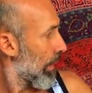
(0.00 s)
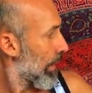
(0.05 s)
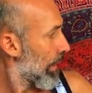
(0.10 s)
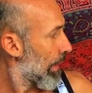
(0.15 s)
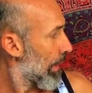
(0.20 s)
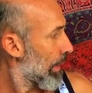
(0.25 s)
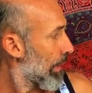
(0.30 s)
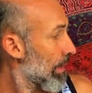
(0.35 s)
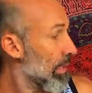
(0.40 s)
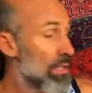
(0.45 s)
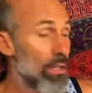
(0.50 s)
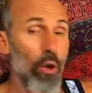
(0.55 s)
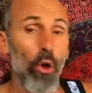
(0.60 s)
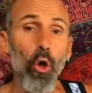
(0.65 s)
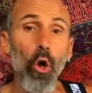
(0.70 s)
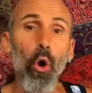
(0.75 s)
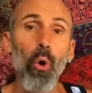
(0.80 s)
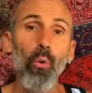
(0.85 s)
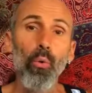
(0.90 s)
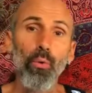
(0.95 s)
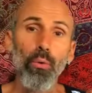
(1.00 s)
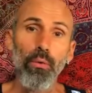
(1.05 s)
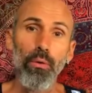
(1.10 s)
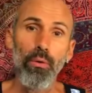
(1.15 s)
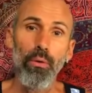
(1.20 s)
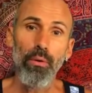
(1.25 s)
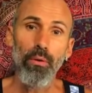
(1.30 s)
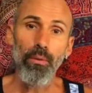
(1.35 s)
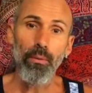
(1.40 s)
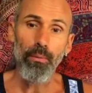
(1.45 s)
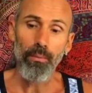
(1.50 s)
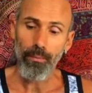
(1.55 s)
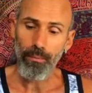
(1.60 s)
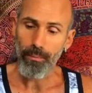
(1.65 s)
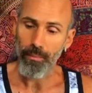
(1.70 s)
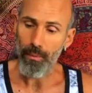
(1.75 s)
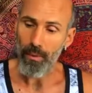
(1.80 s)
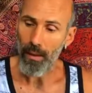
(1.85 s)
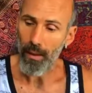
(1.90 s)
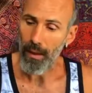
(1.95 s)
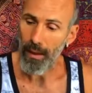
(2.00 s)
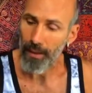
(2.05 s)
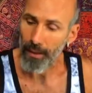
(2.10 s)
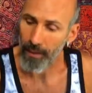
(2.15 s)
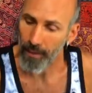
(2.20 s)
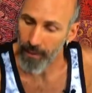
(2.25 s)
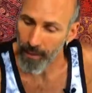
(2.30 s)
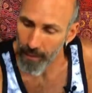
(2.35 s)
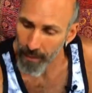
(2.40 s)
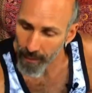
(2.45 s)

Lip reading: And it's cold, like